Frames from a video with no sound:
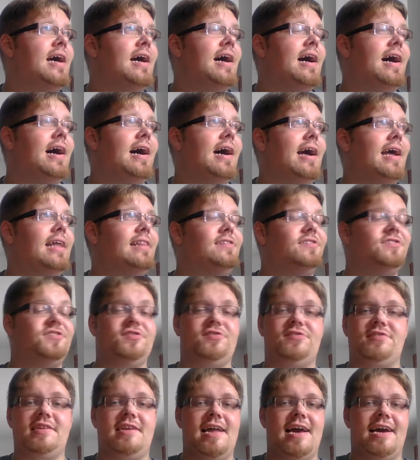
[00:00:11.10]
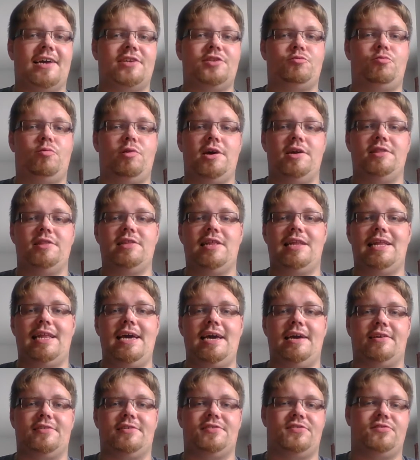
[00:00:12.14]
and this is the next one on the
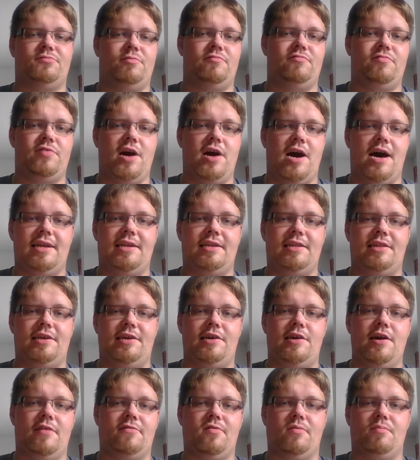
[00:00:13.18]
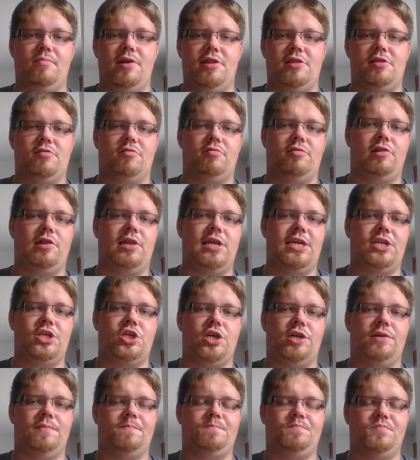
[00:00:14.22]
list. We've got the government, the
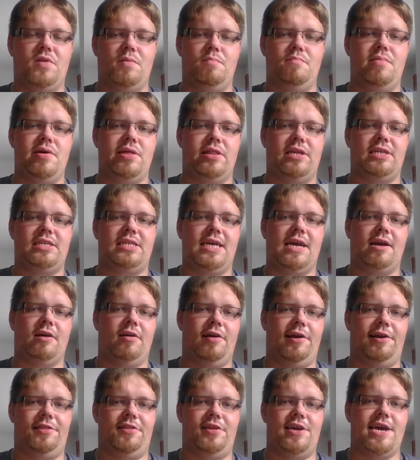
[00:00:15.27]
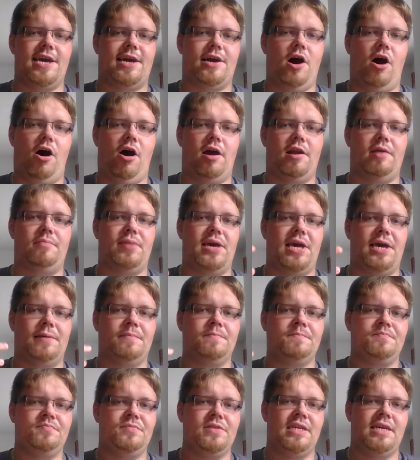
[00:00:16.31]
religion, the military, the economy,
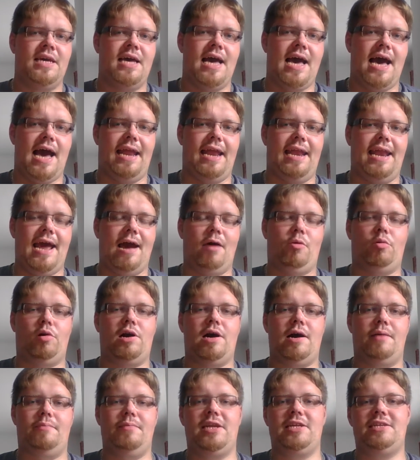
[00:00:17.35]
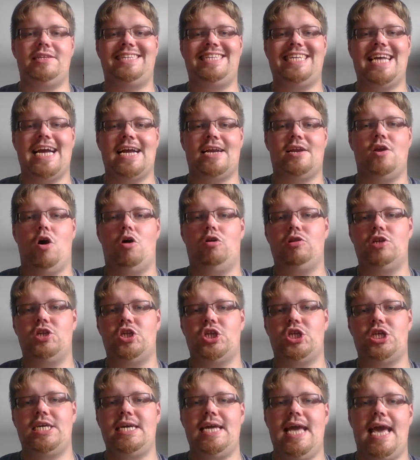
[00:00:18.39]
and now we're coming into
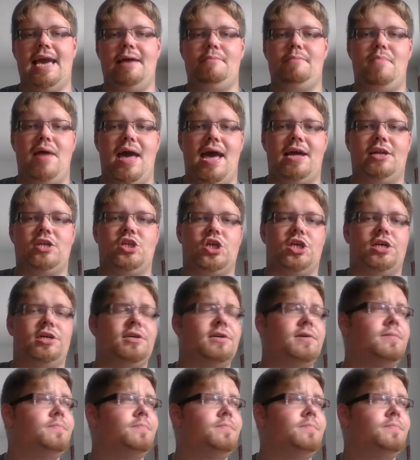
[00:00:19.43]
technology and magic.